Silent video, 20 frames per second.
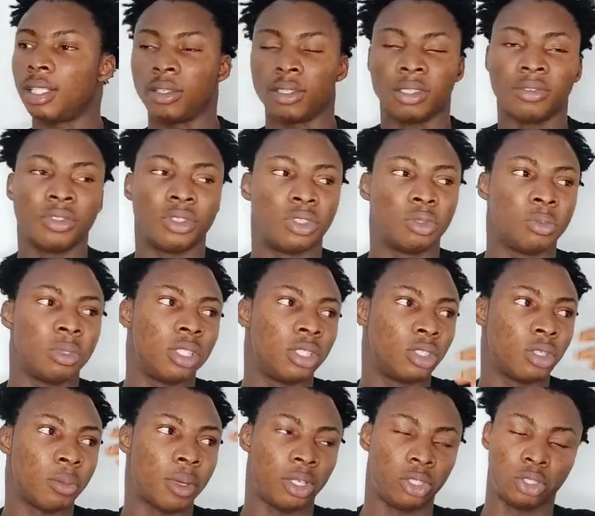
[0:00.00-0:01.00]
I'll give you 2
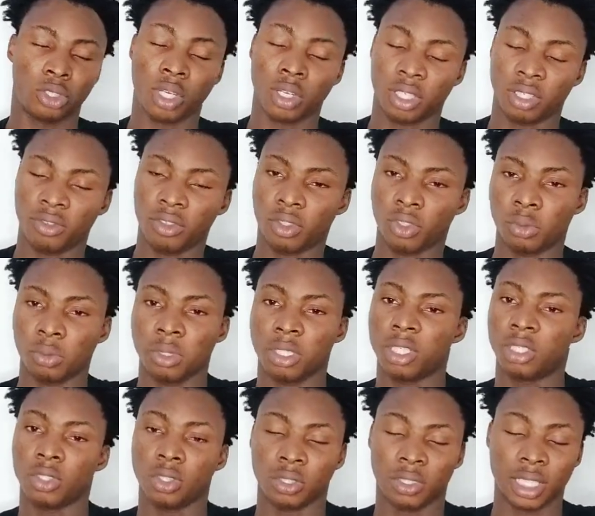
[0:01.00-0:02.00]
minutes on my show. I'll give you 2
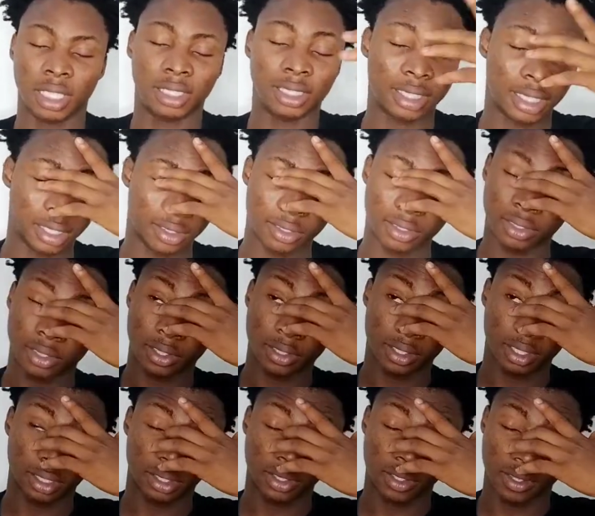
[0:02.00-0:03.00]
minutes or 30 seconds or
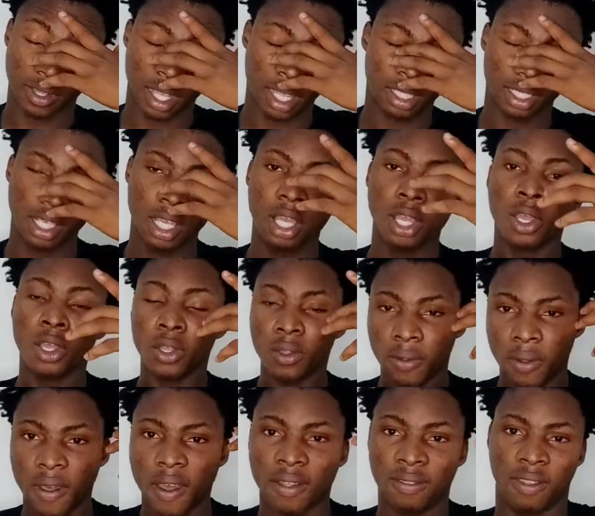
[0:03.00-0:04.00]
this or that.
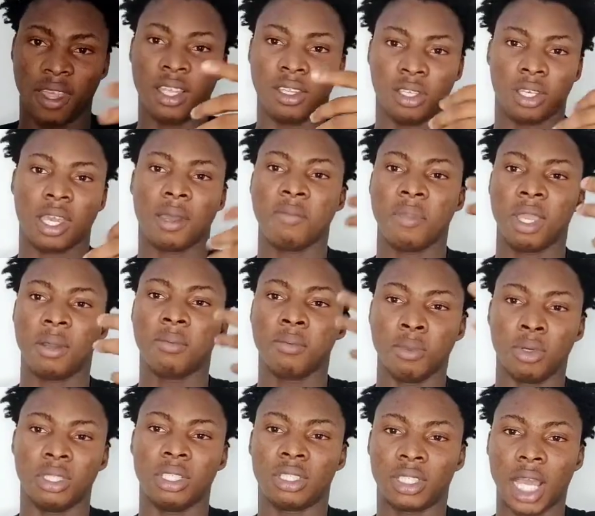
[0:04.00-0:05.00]
And then you can
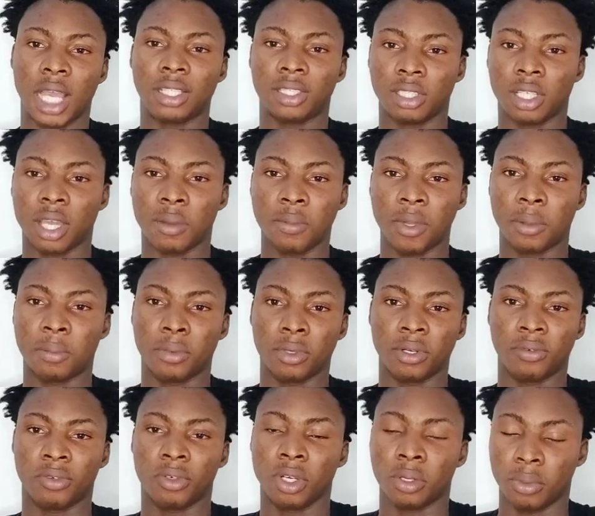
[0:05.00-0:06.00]
monetize. You can make
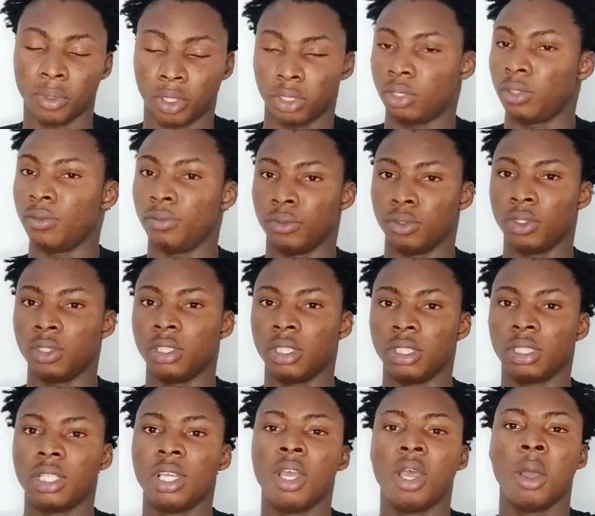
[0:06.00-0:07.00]
money for it because you've grown
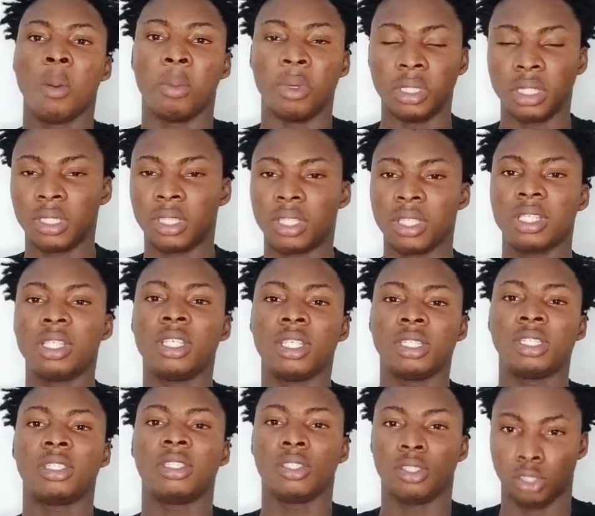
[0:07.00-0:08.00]
it. But the thing
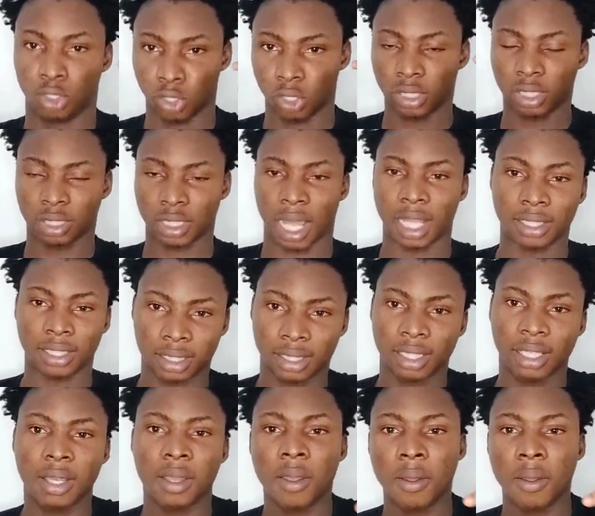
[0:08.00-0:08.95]
is, just start.